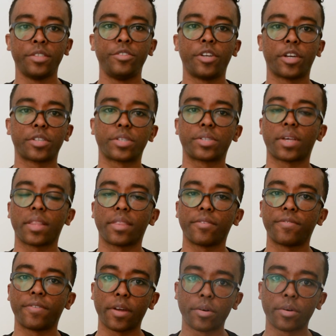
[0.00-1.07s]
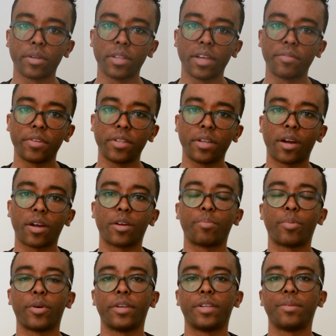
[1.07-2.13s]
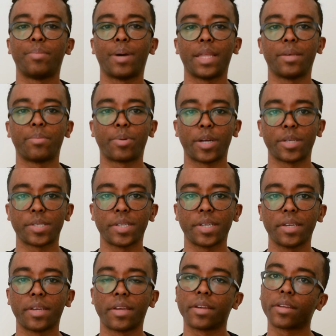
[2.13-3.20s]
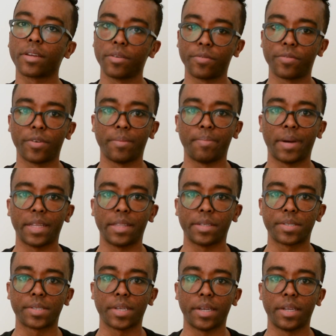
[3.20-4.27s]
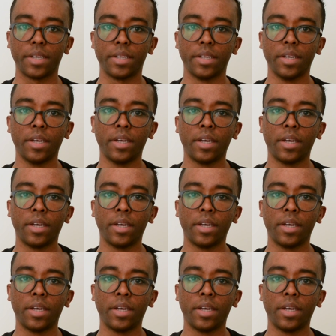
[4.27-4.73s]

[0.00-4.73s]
Judges on the federal level are appointed by the president and confirmed by the Senate